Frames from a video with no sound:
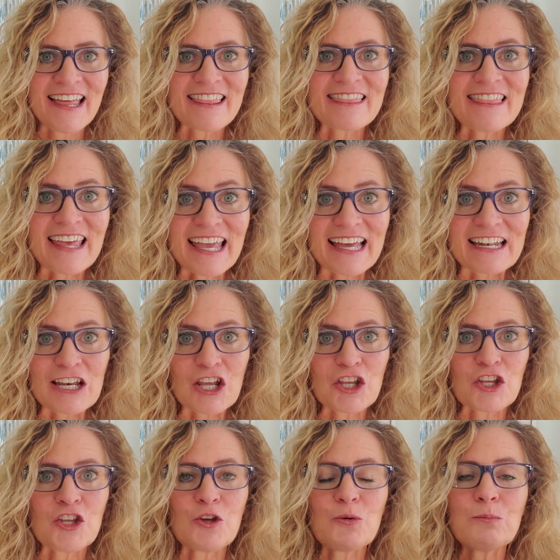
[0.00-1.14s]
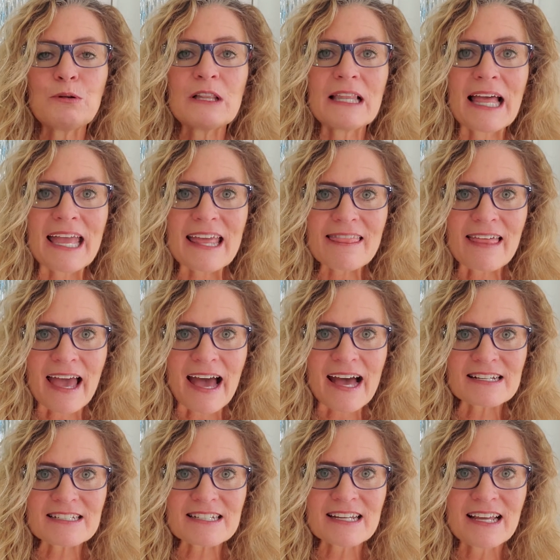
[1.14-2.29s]
Then you play
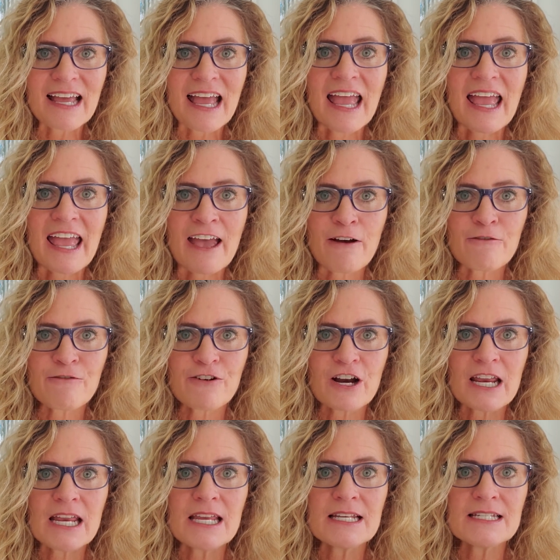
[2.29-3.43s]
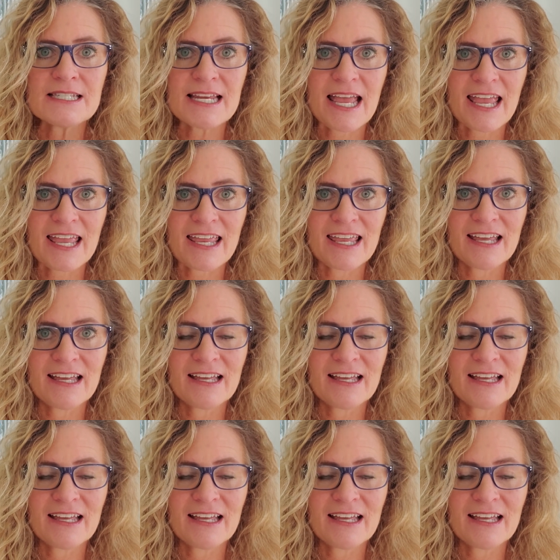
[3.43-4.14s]
that every day.